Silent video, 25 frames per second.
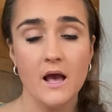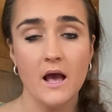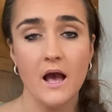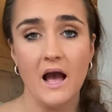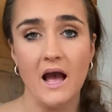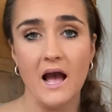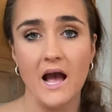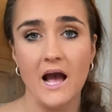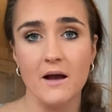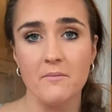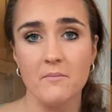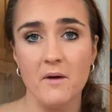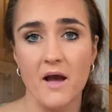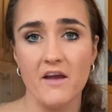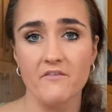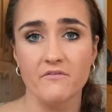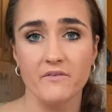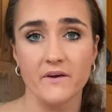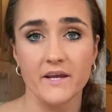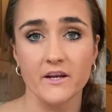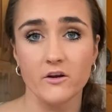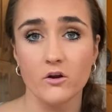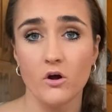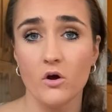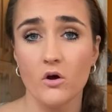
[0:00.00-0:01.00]
I've
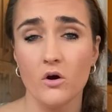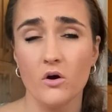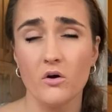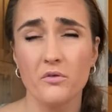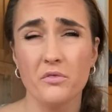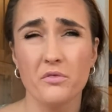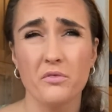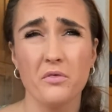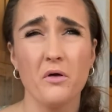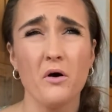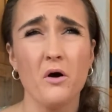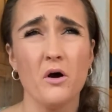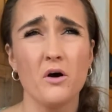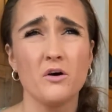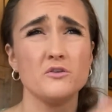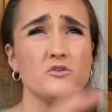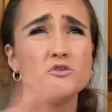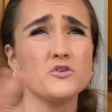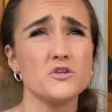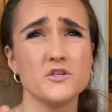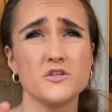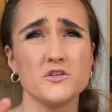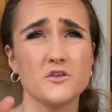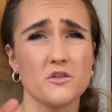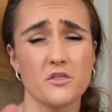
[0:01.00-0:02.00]
read
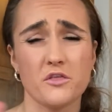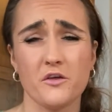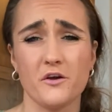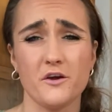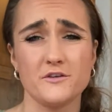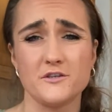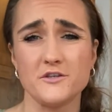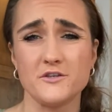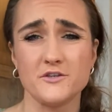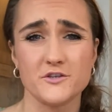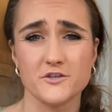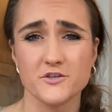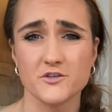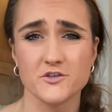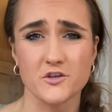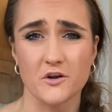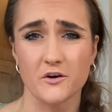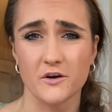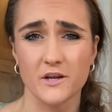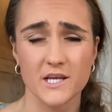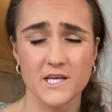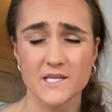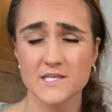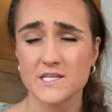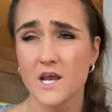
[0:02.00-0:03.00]
hundreds, thousands of
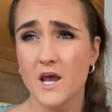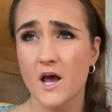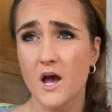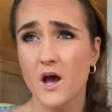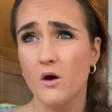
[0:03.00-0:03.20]
studies,